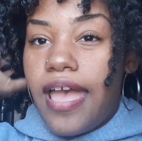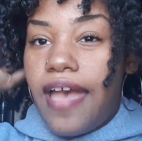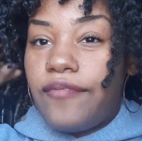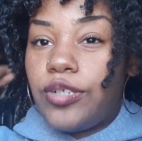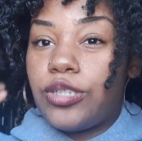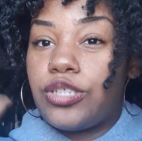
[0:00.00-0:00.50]

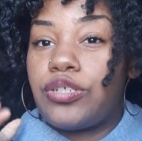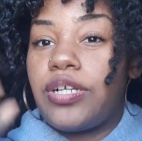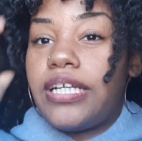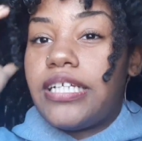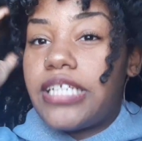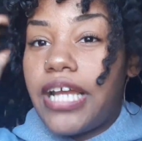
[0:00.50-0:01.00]
heavier
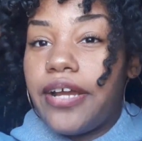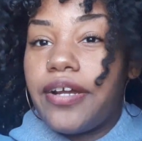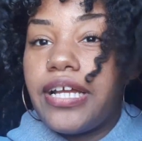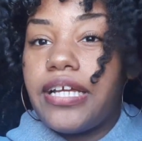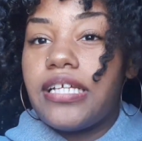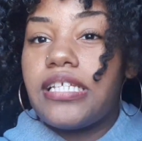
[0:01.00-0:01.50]
shrinkage
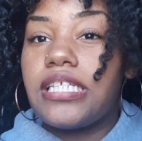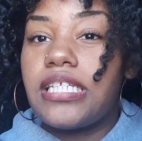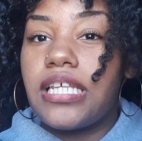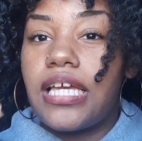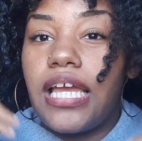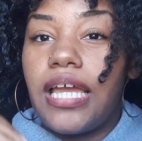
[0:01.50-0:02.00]

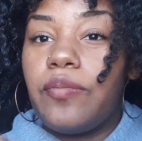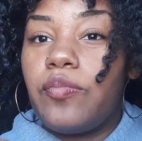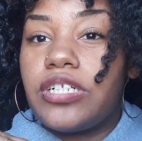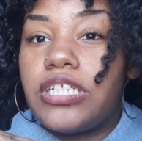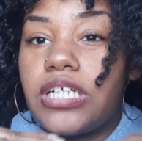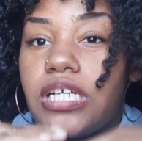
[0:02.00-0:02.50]
areas, it
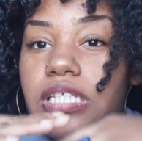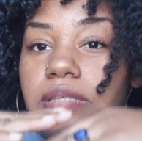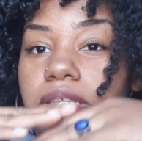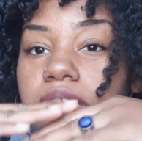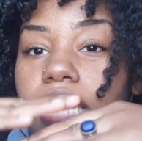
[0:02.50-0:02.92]
would just